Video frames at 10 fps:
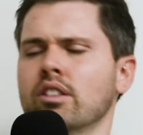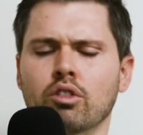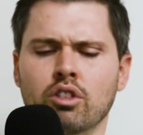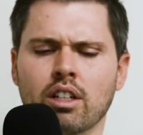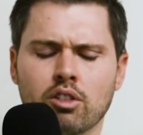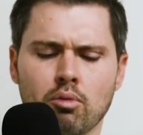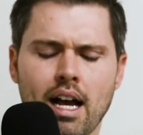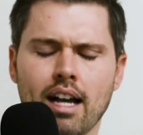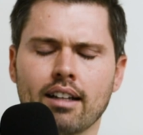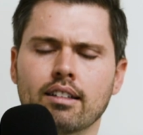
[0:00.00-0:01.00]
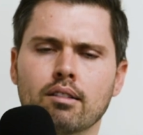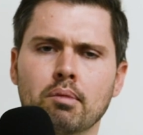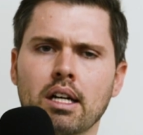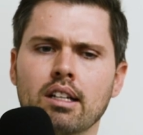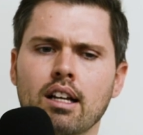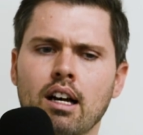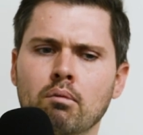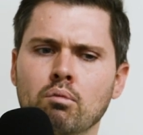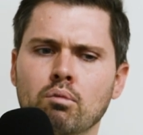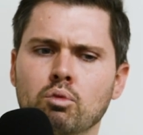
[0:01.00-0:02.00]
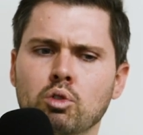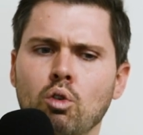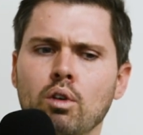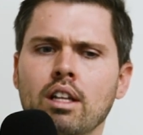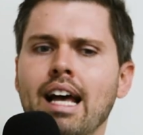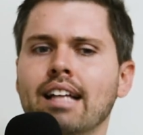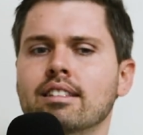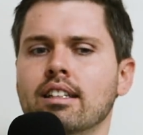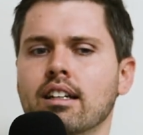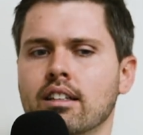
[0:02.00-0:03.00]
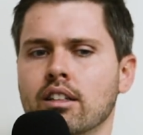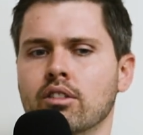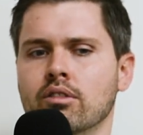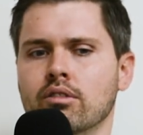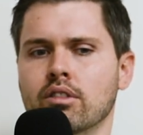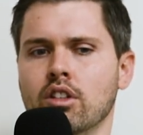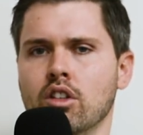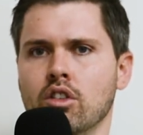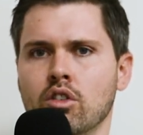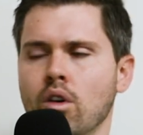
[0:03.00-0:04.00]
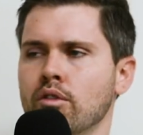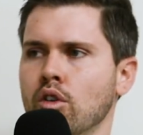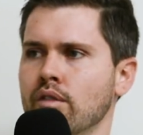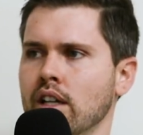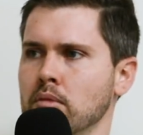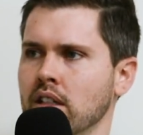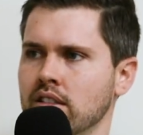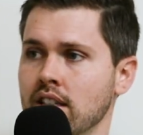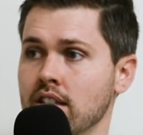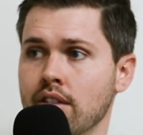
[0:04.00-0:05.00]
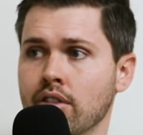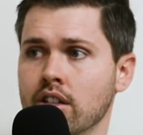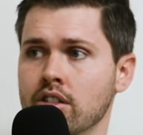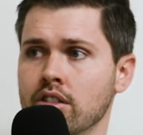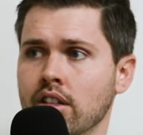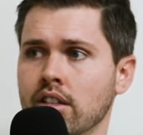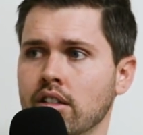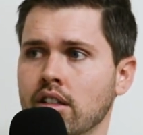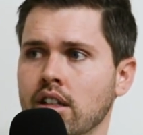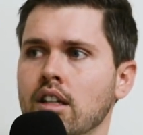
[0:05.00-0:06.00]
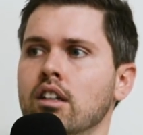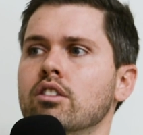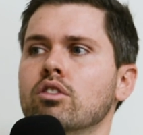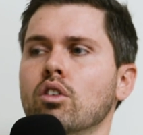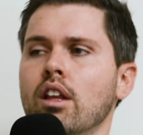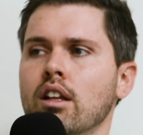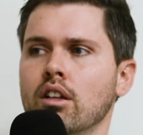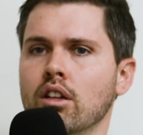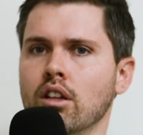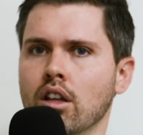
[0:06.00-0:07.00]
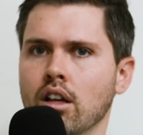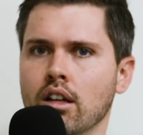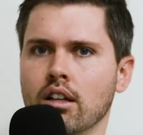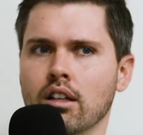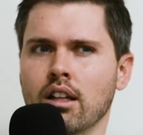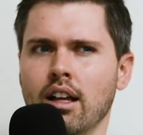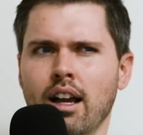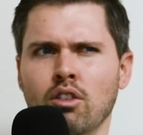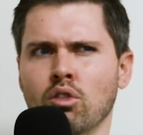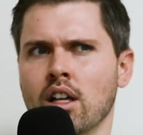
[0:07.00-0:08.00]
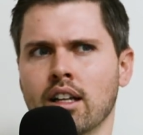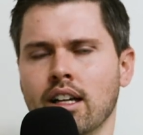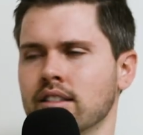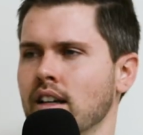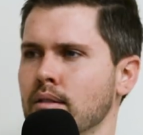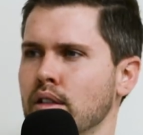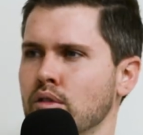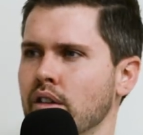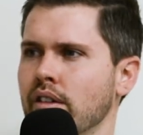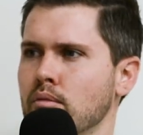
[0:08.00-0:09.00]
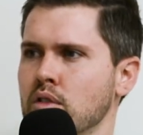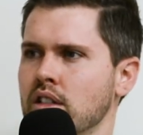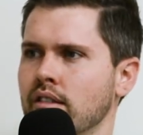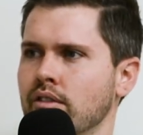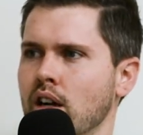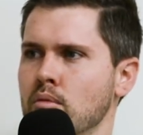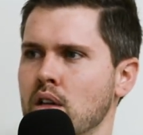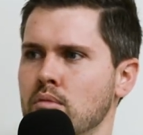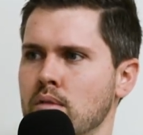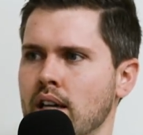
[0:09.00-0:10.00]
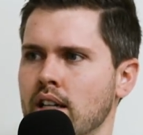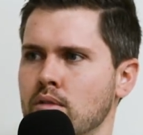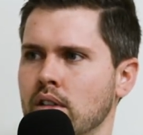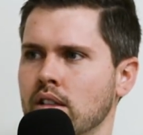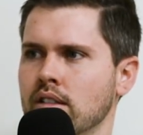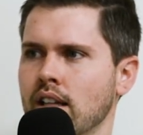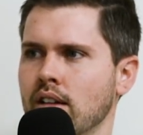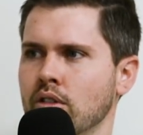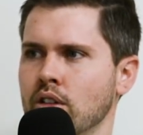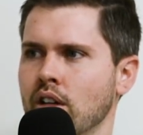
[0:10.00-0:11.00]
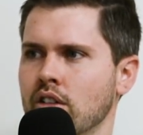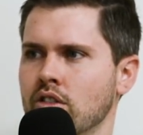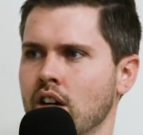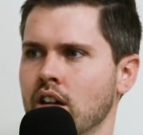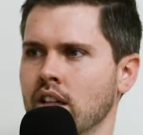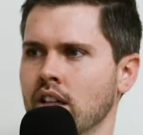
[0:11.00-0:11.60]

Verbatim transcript: you guys go back, yeah. but um, so in that scenario, you have no investment because TJ furnishes no, it. No. So then I know a lot of guys talk about 25% for Airbnb management. Is that what you guys are targeting?